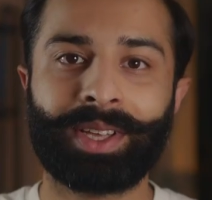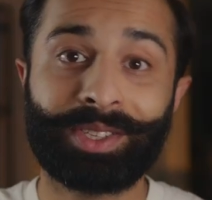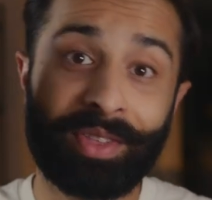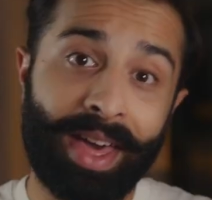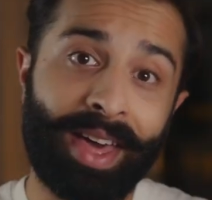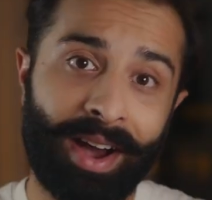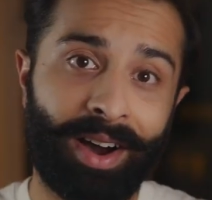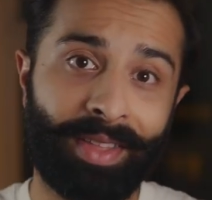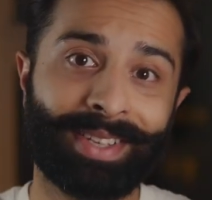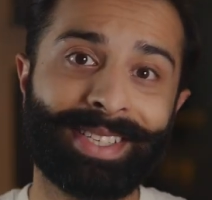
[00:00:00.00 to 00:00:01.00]
So there
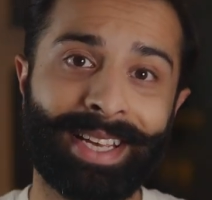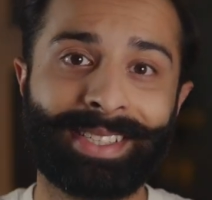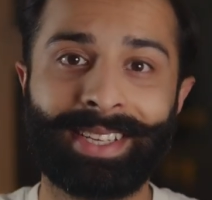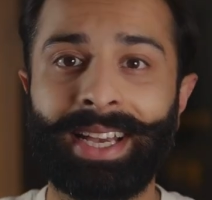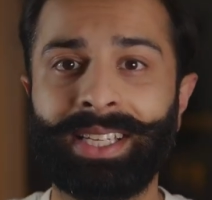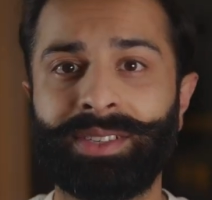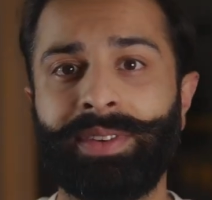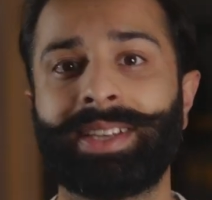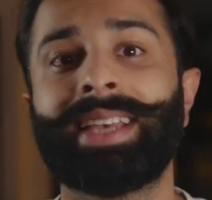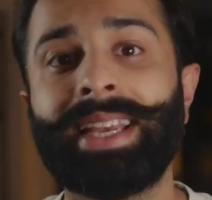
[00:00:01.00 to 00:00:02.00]
are the six signs:
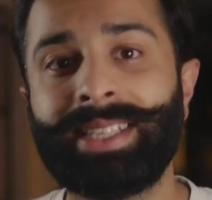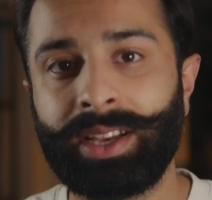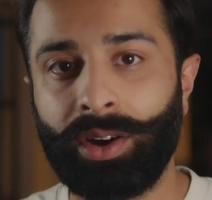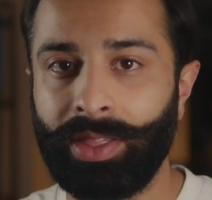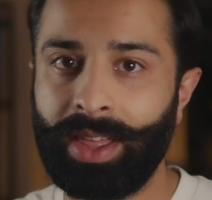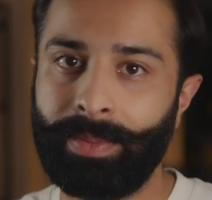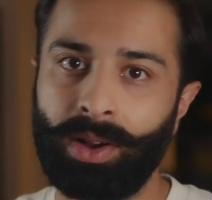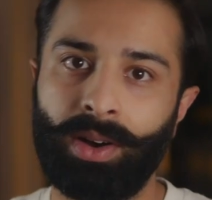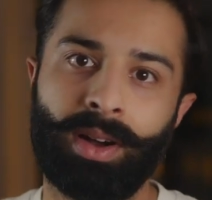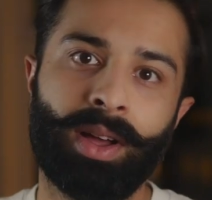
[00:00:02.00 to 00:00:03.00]
fixating on them a
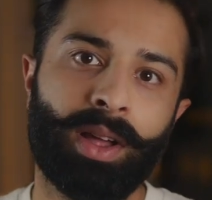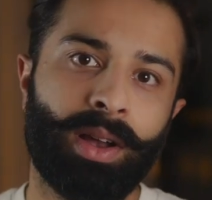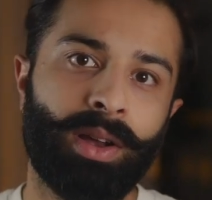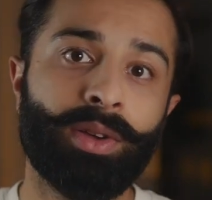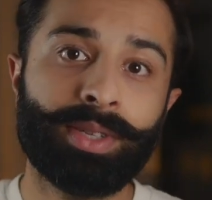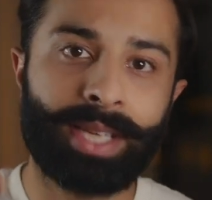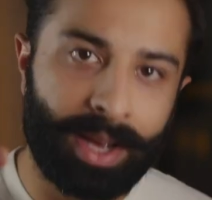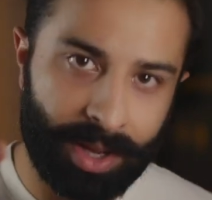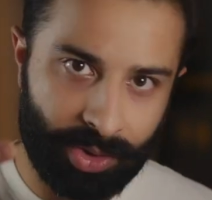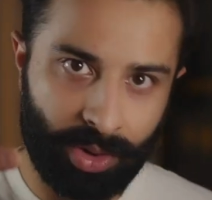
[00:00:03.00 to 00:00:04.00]
lot,
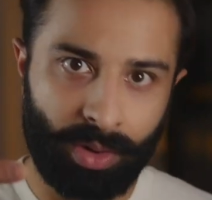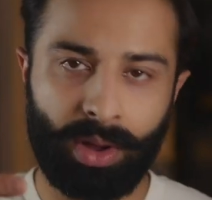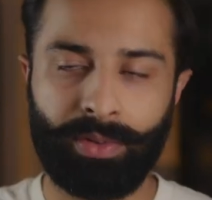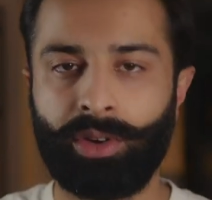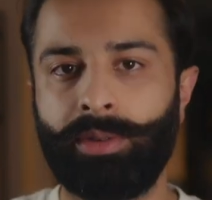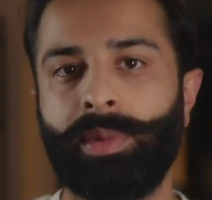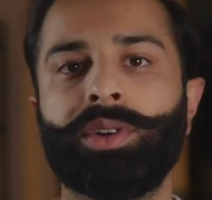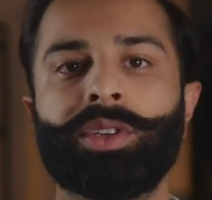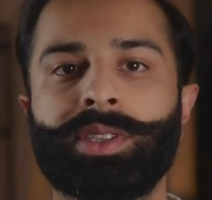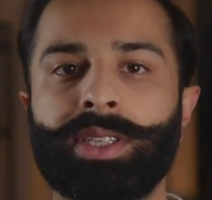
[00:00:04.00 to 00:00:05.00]
losing control of your
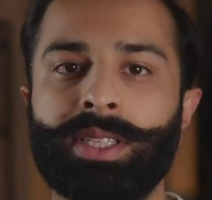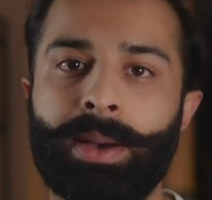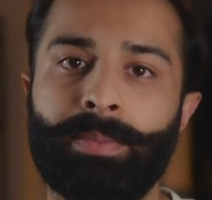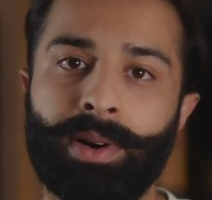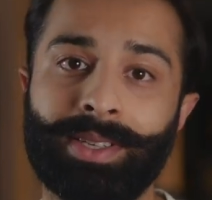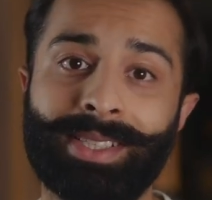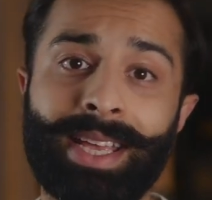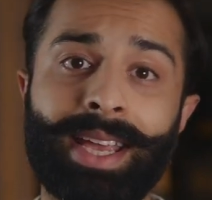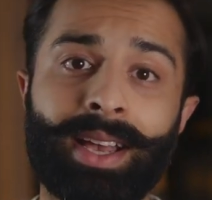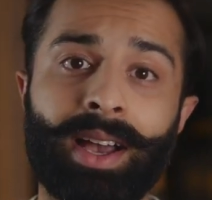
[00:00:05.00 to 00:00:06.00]
emotions and temper,
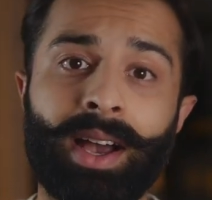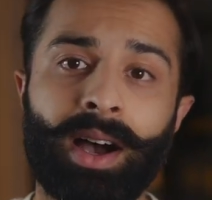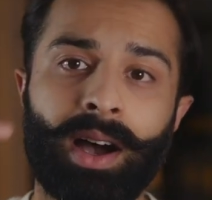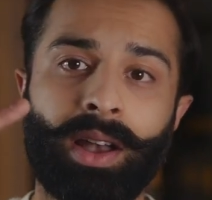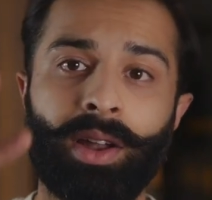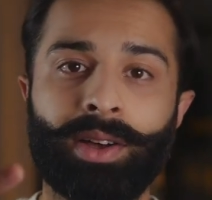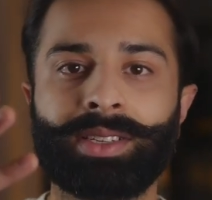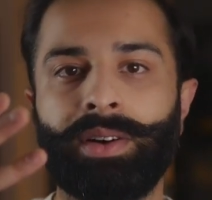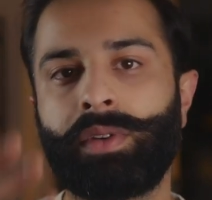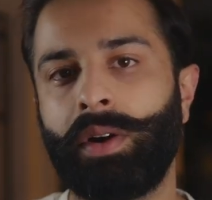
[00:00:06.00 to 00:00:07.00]
seeing a
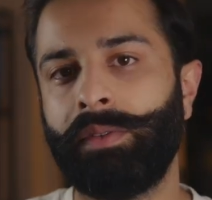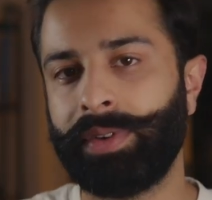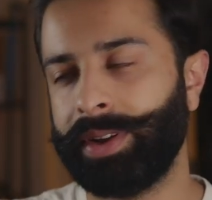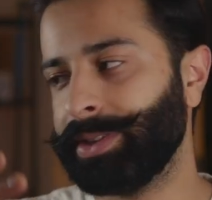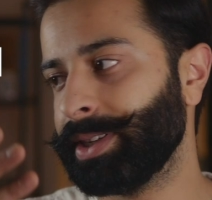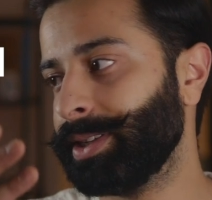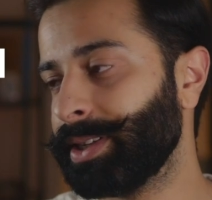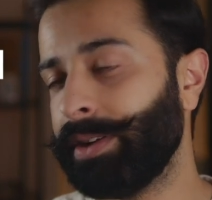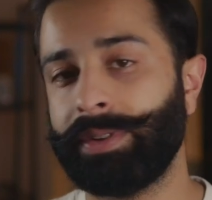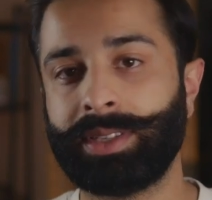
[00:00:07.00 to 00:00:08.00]
loss of confidence and
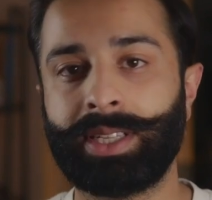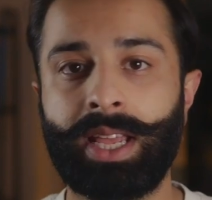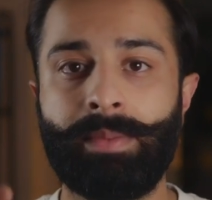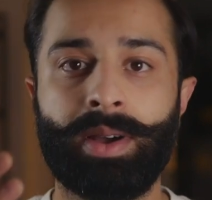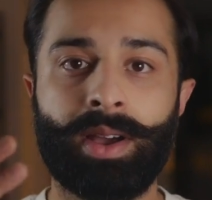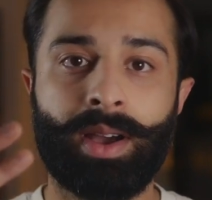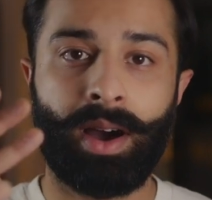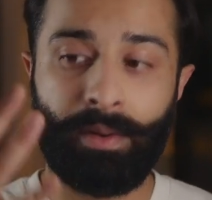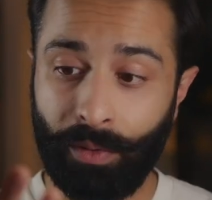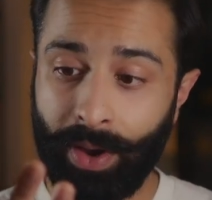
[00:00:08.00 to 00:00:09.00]
self-esteem,
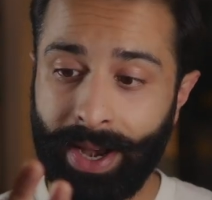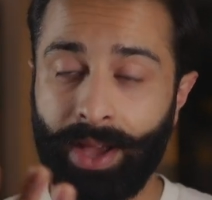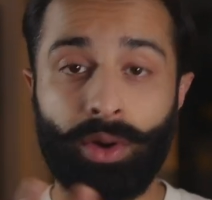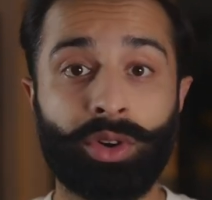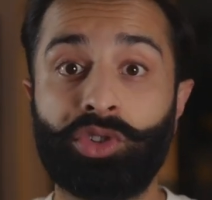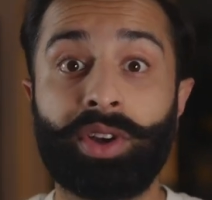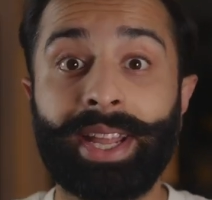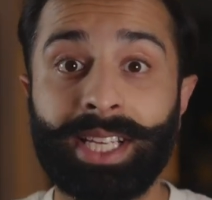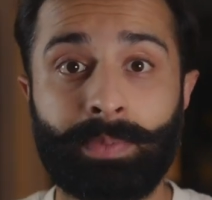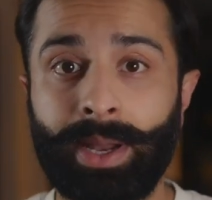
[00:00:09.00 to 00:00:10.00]
avoiding or
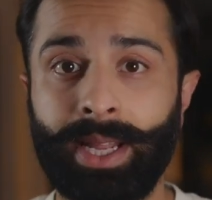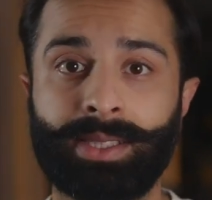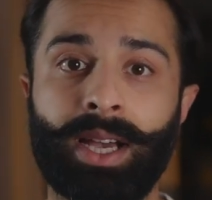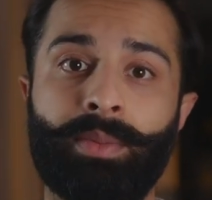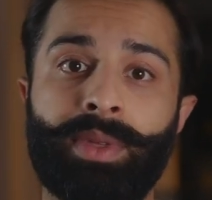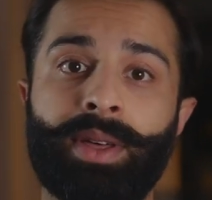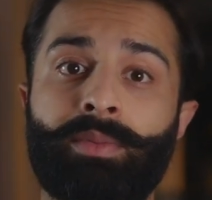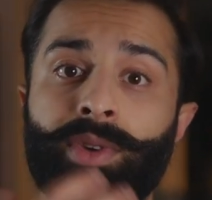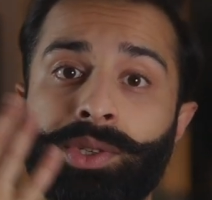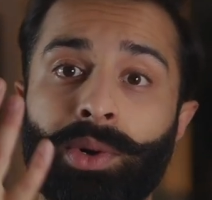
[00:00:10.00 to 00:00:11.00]
dreading spending time with
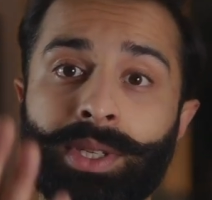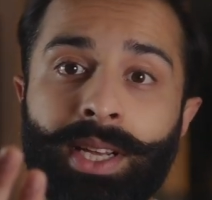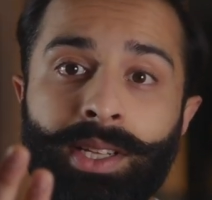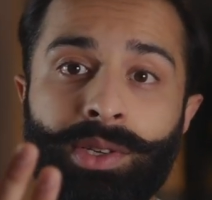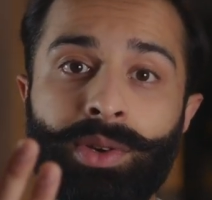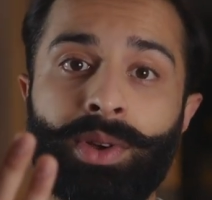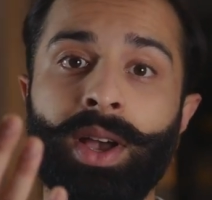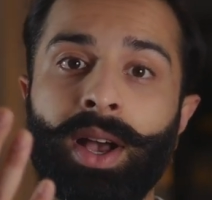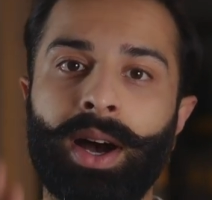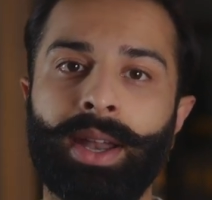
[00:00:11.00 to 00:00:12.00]
them, resorting to
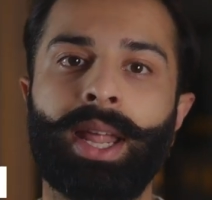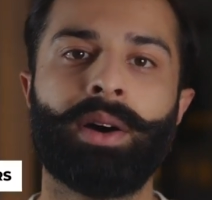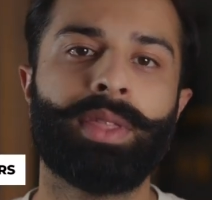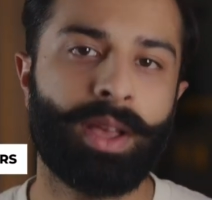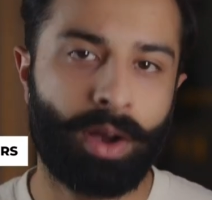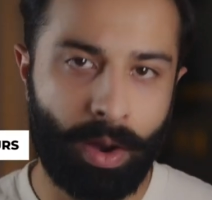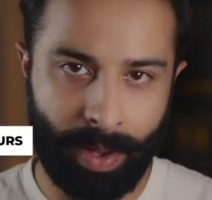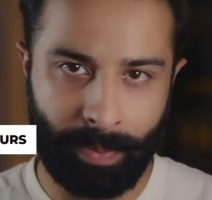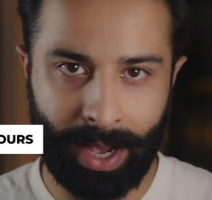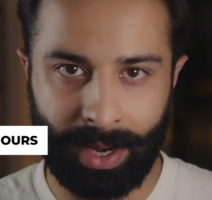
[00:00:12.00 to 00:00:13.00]
unhealthy
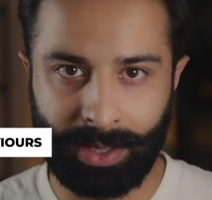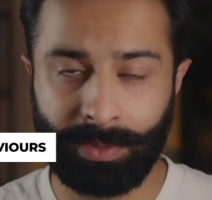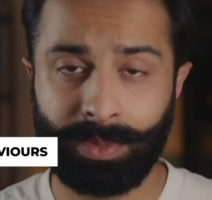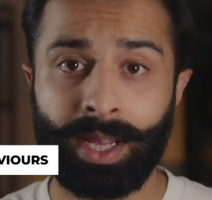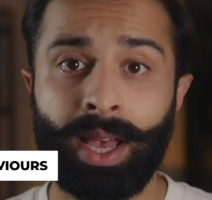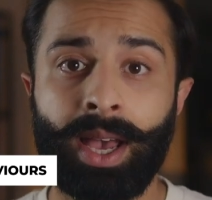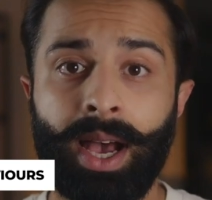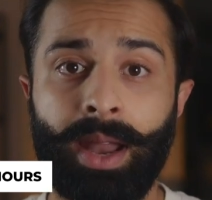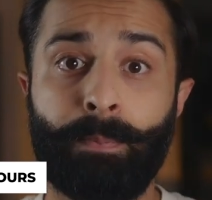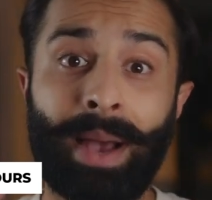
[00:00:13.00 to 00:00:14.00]
coping mechanisms,
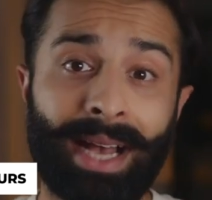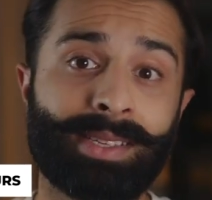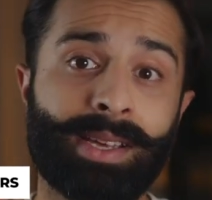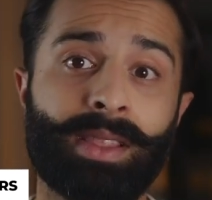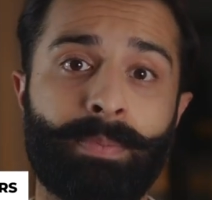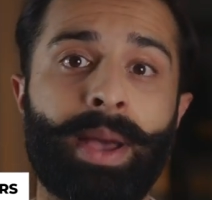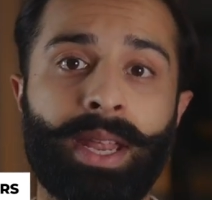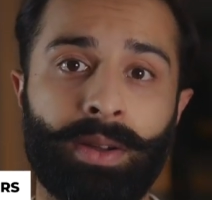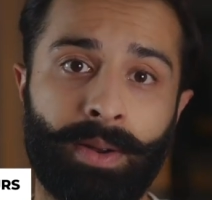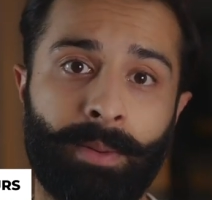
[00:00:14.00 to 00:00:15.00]
and passing the
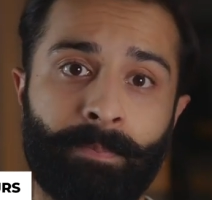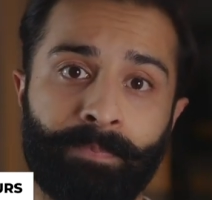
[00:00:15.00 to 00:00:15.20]
pain on.